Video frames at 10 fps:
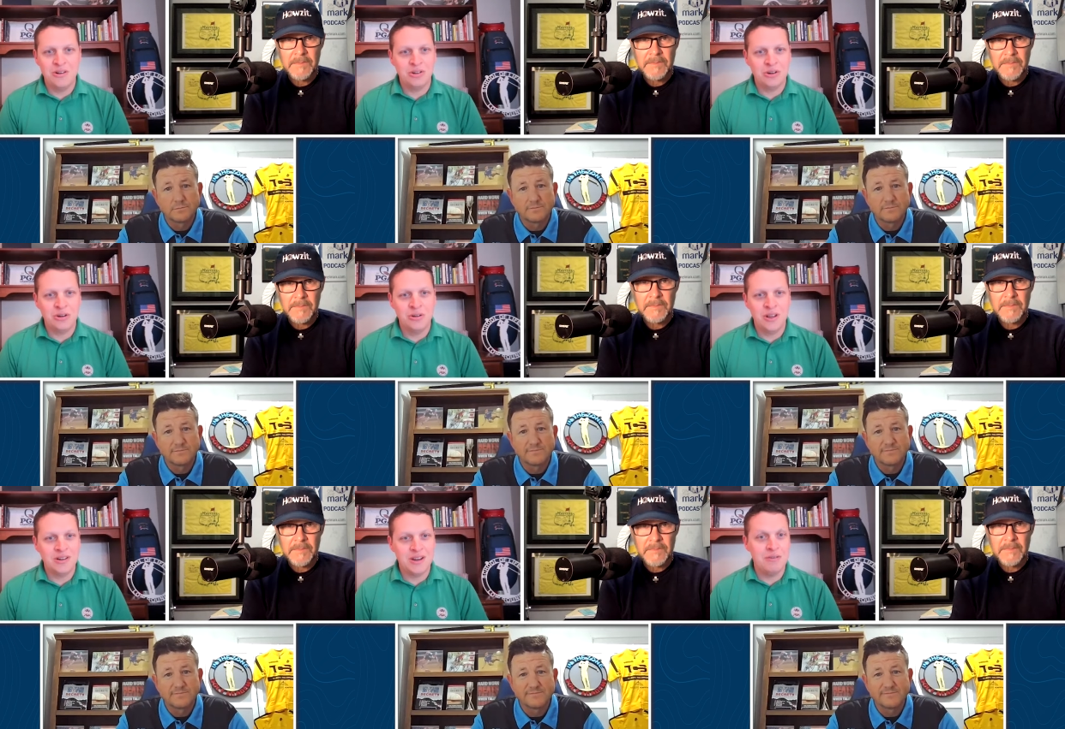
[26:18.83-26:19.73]
Speaker 1: the show,
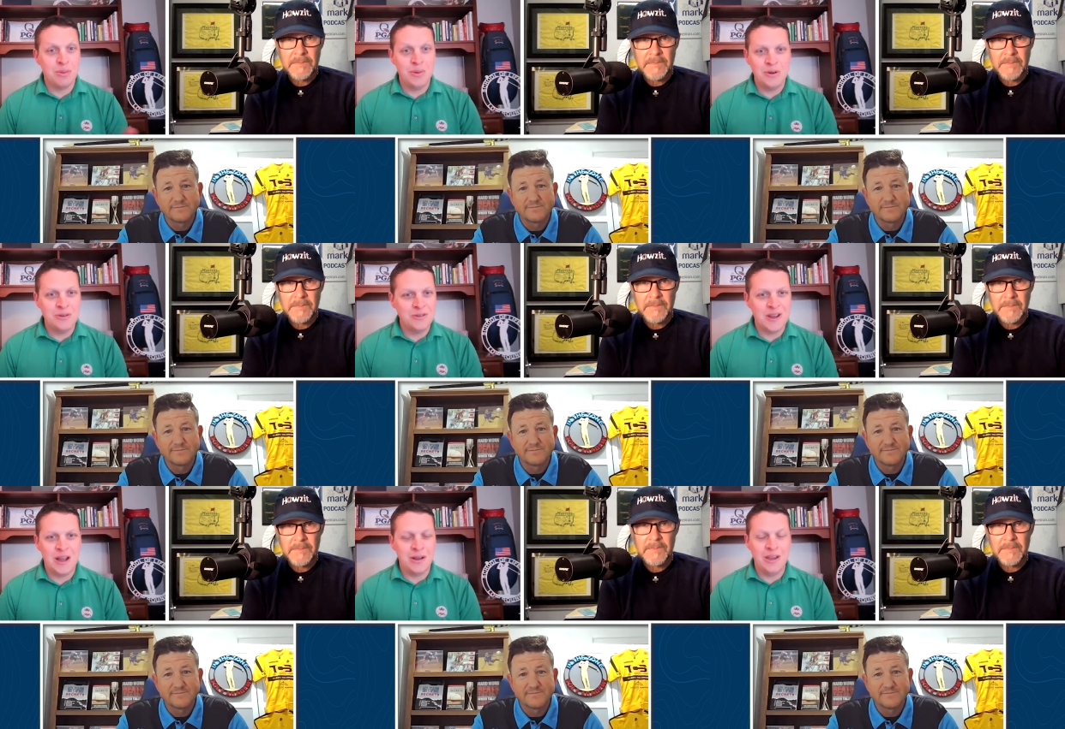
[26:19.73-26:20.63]
like David Spiegel
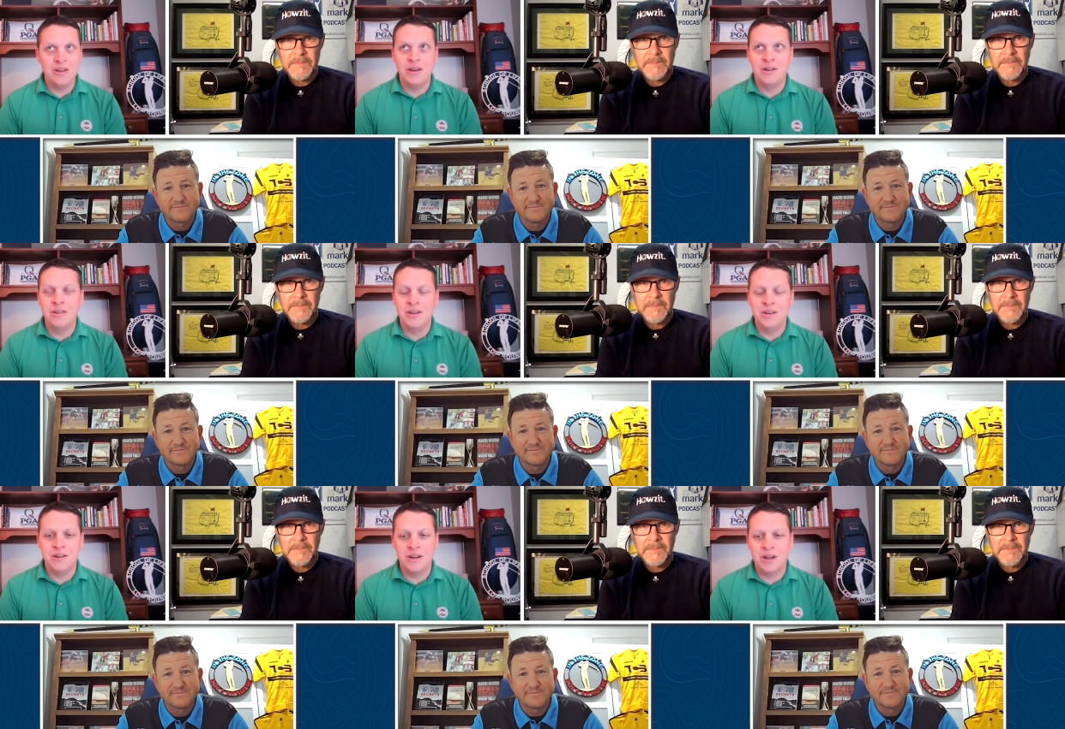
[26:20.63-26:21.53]
uh, and, and,
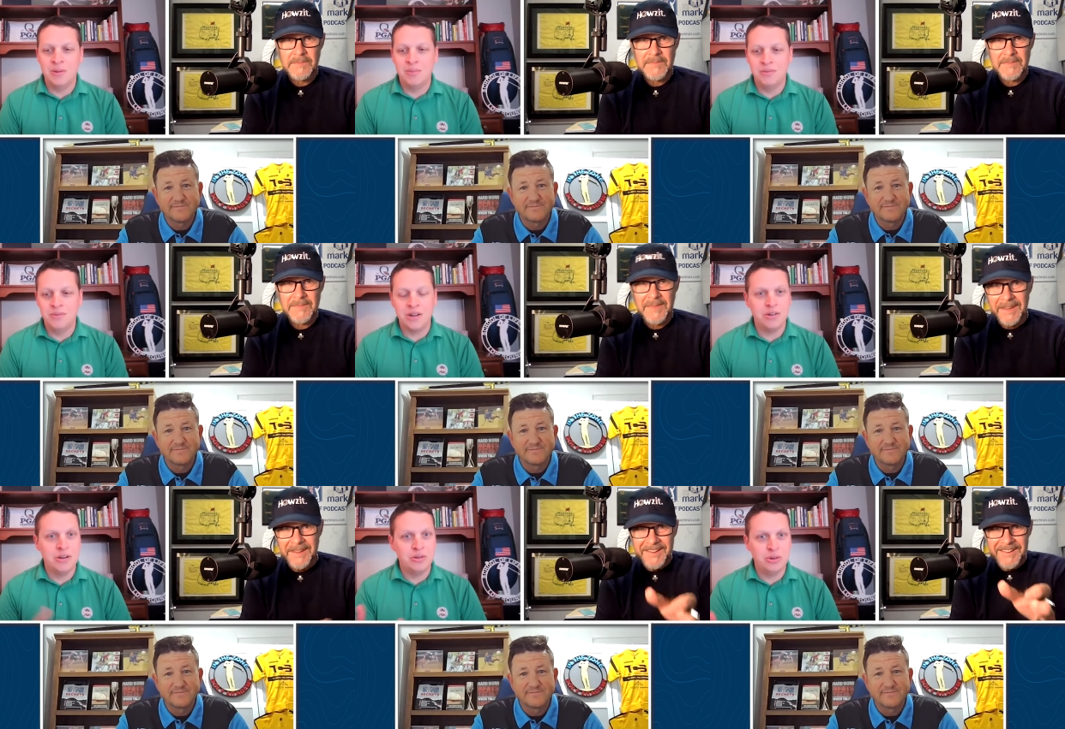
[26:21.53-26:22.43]
then um, Dr.
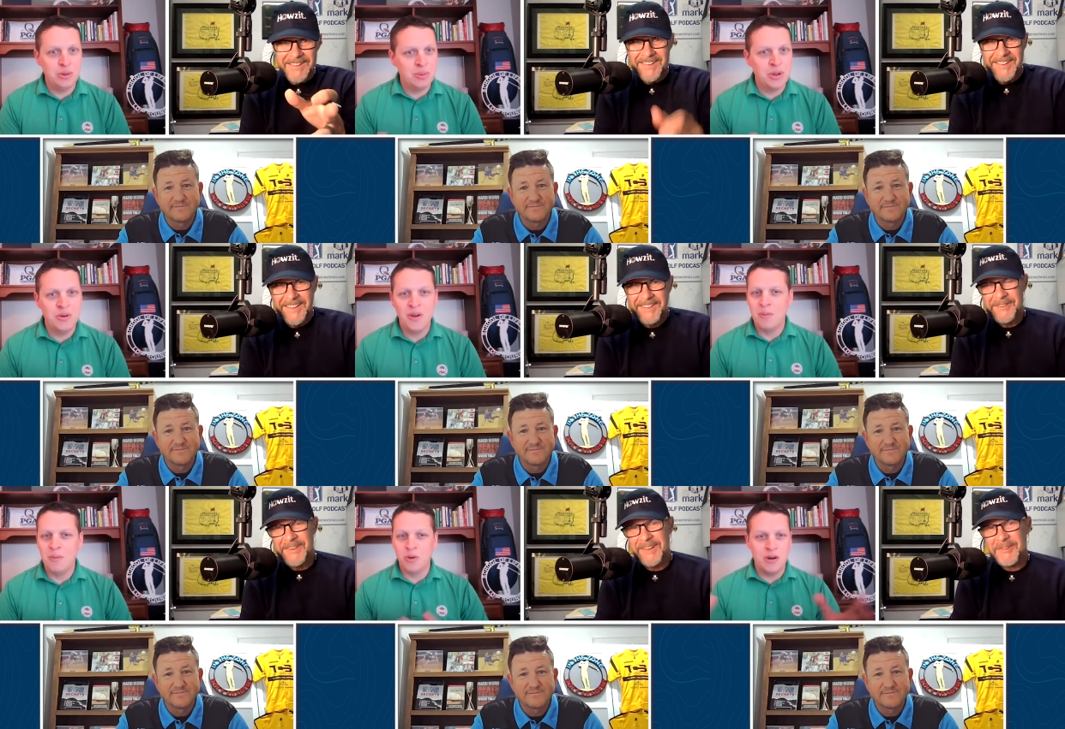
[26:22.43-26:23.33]
Andrew Huberman.
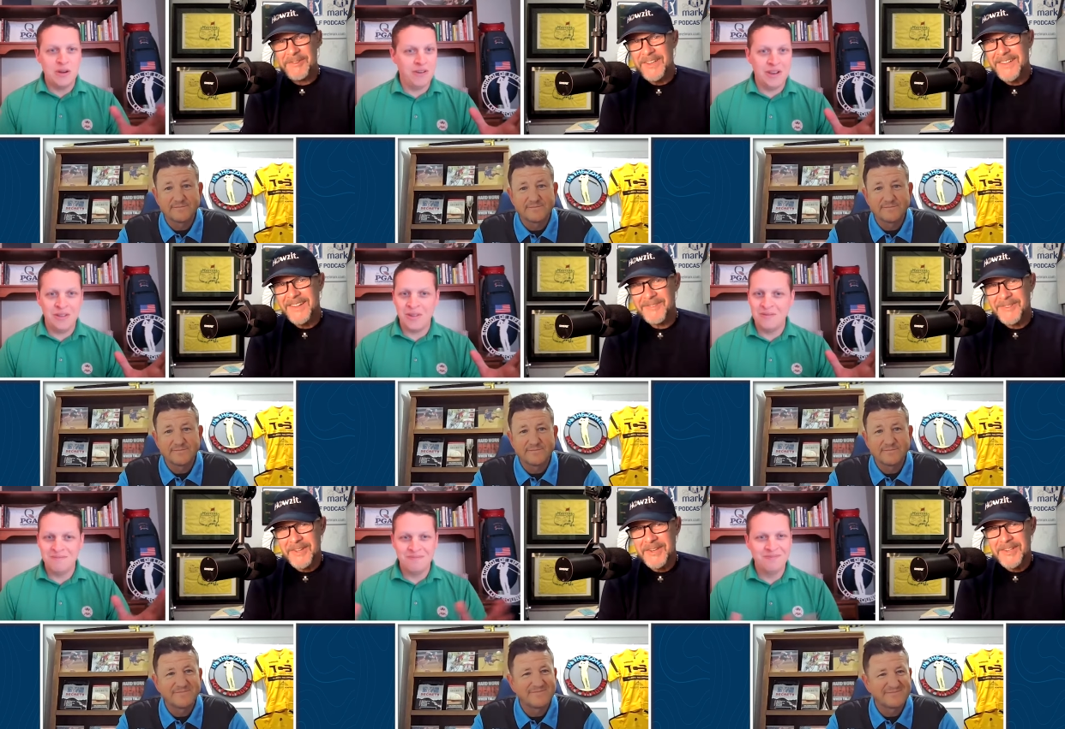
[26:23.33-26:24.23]
Great have, you noticed, have
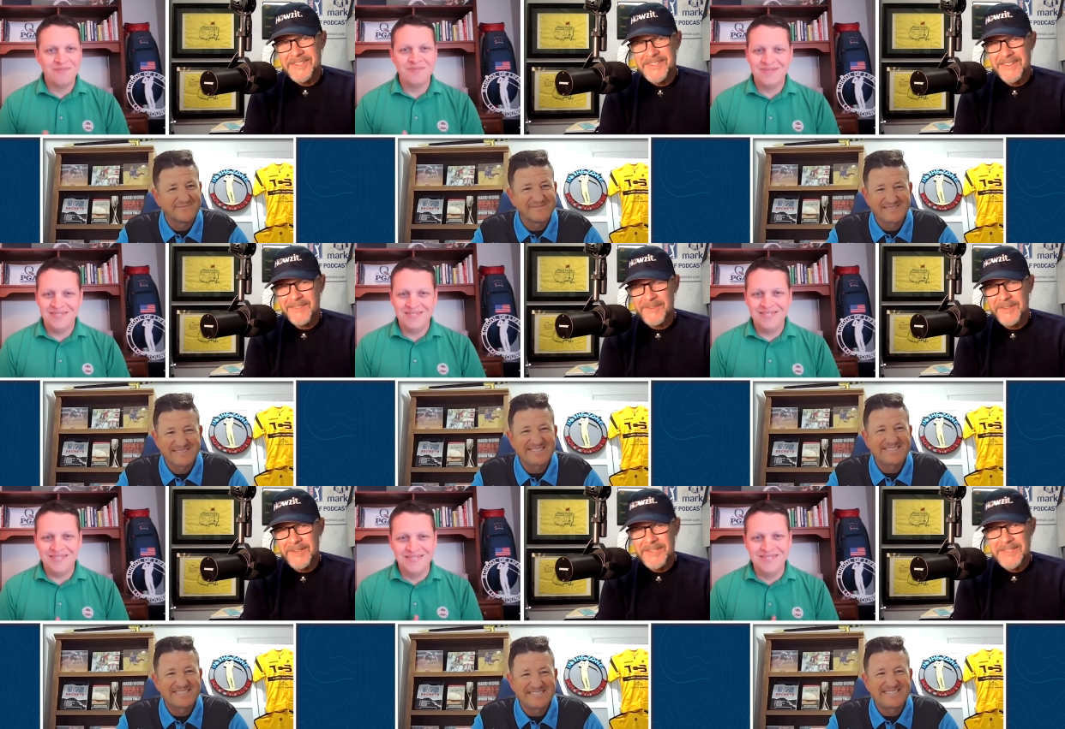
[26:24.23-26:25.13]
you noticed? Uh, have you
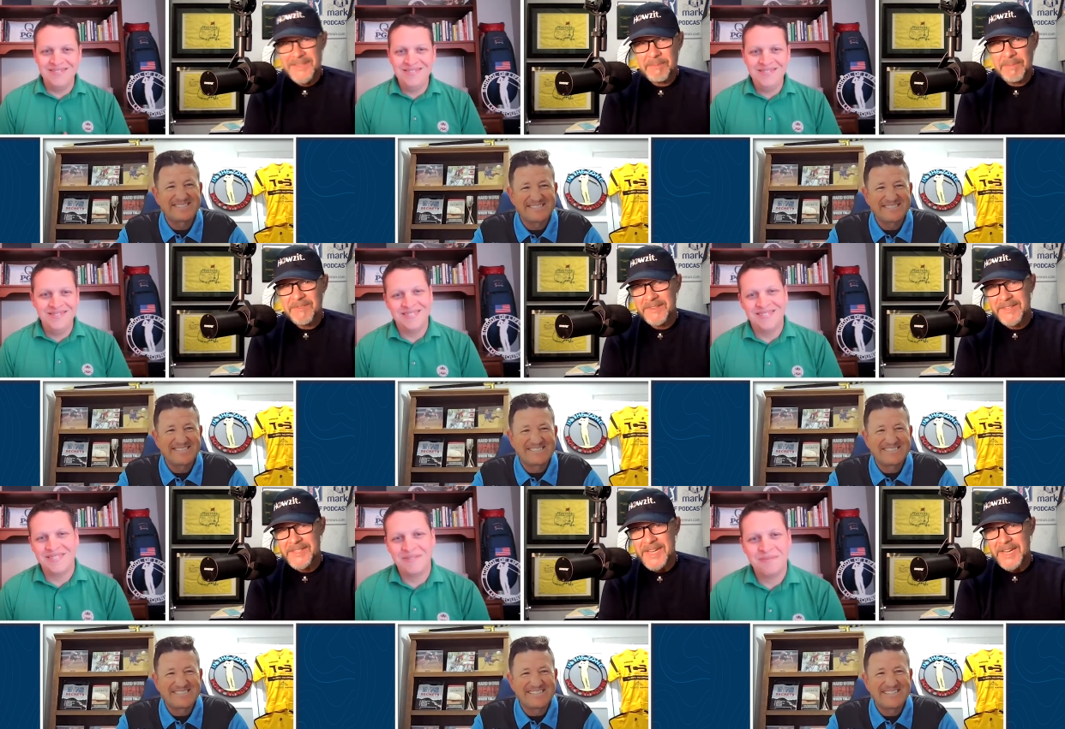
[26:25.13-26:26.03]
Speaker 2: noticed pivot
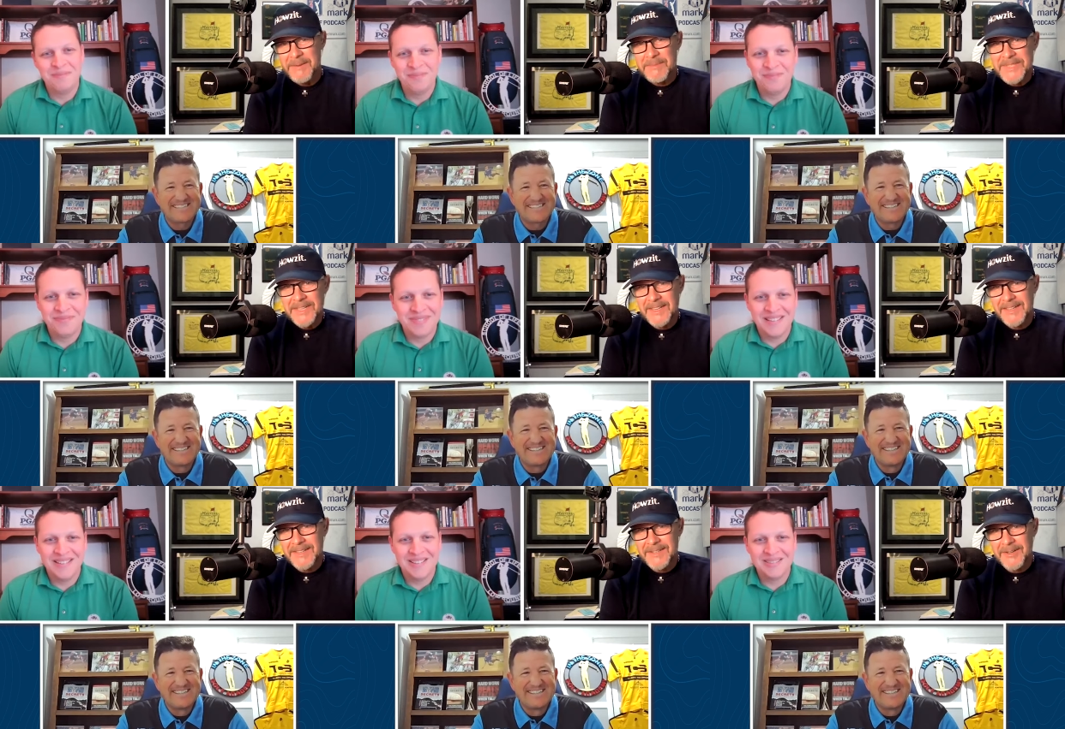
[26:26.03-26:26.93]
the tech I'm taking
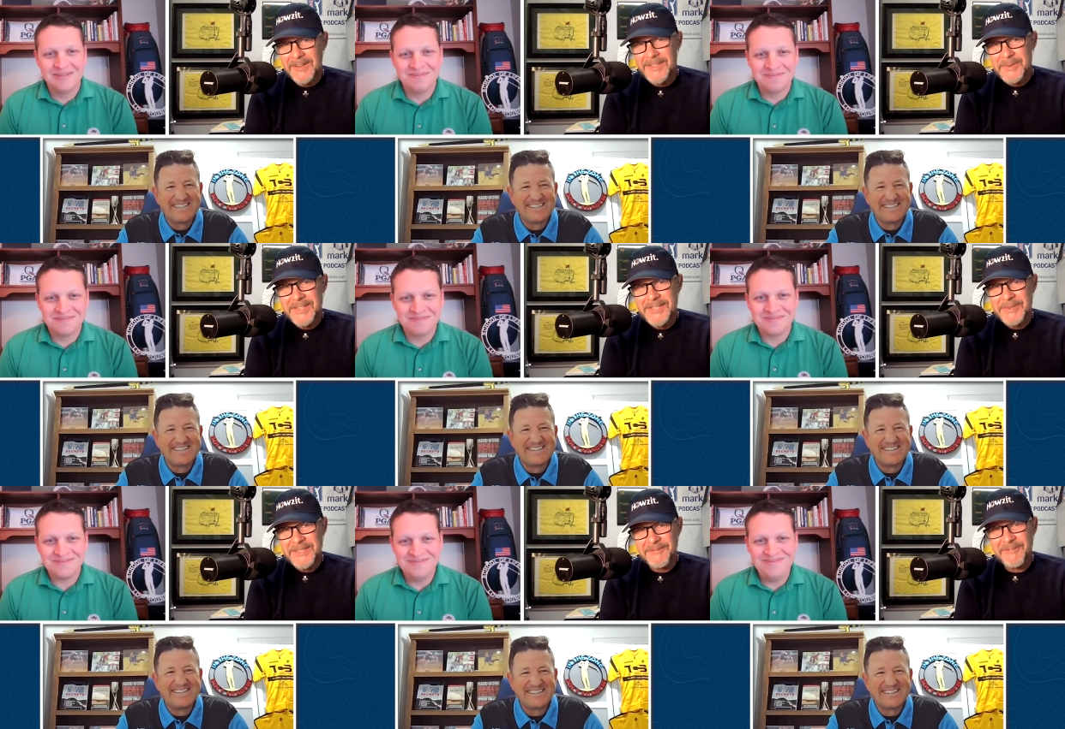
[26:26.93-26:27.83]
you in early
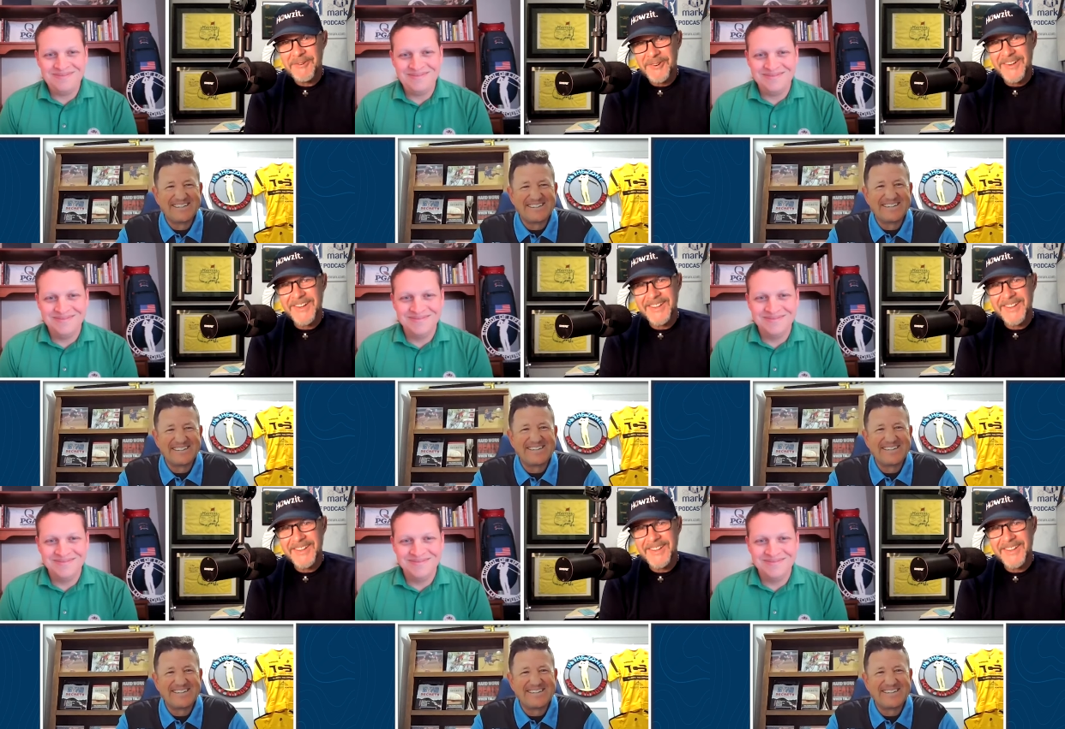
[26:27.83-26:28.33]
2024?